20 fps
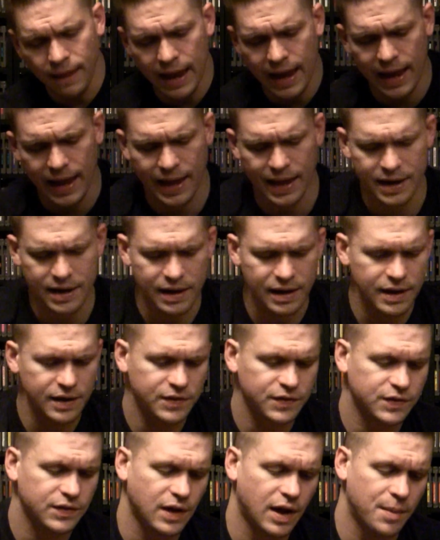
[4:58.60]
And
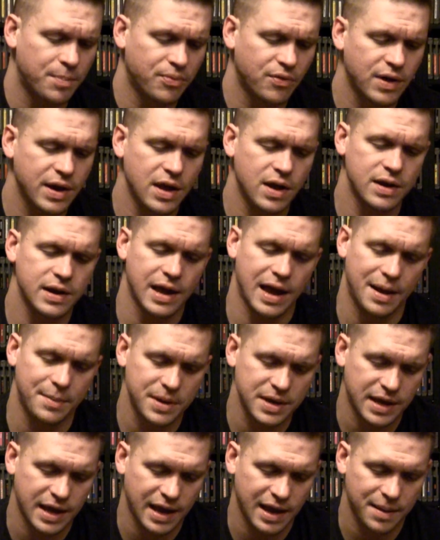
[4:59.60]
it's a pretty
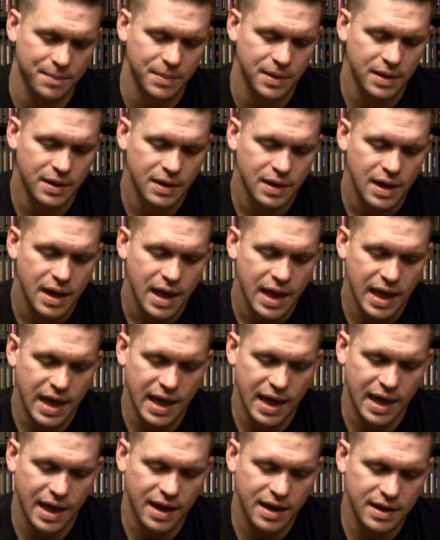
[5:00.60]
uncommon game,
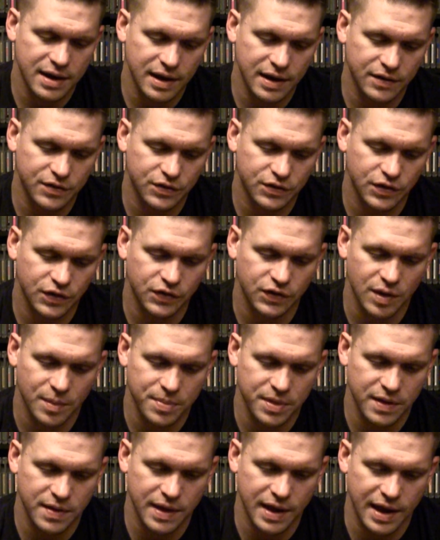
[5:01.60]
and it's just
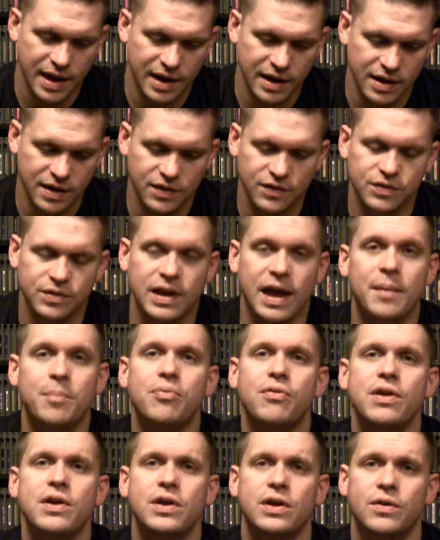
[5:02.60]
something that is got
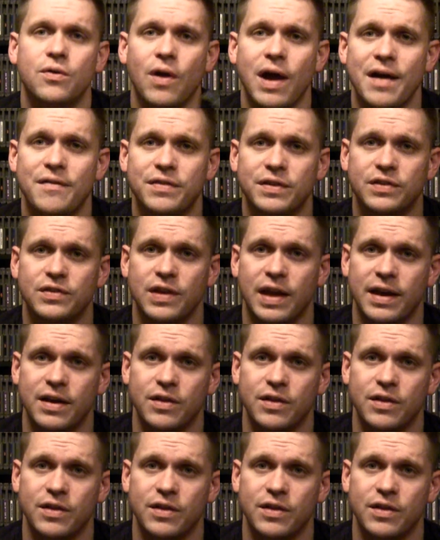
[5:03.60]
pretty good graphics,